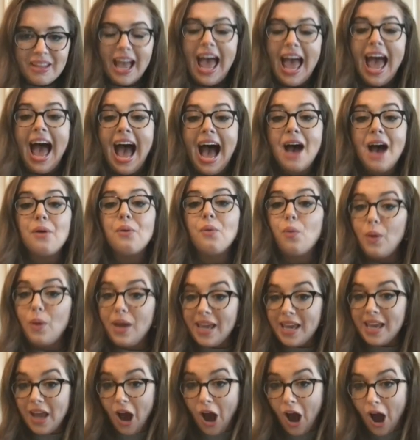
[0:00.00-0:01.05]
At
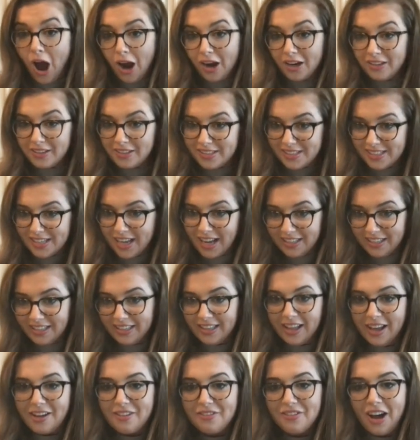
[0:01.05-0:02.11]
We Are Lasagna
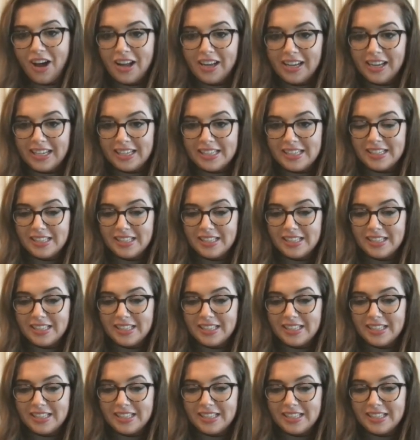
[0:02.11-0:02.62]
Love on Instagram.